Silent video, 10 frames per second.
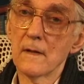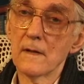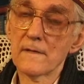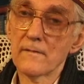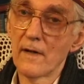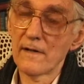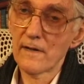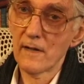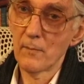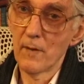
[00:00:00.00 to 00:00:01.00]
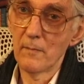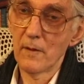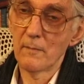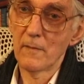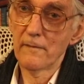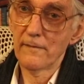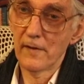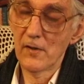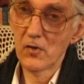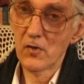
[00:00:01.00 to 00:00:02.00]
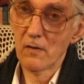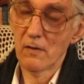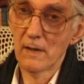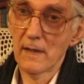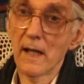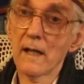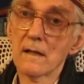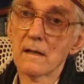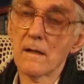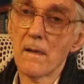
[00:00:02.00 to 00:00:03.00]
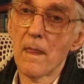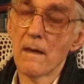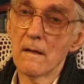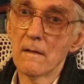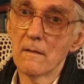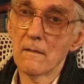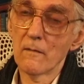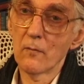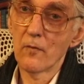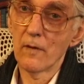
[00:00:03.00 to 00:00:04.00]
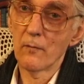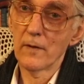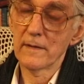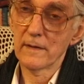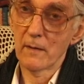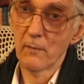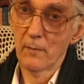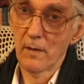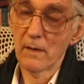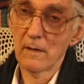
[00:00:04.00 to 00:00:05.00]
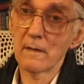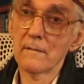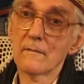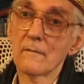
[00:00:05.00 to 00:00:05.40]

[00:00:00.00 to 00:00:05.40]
as far as I remember, my first contact with the Dhammapada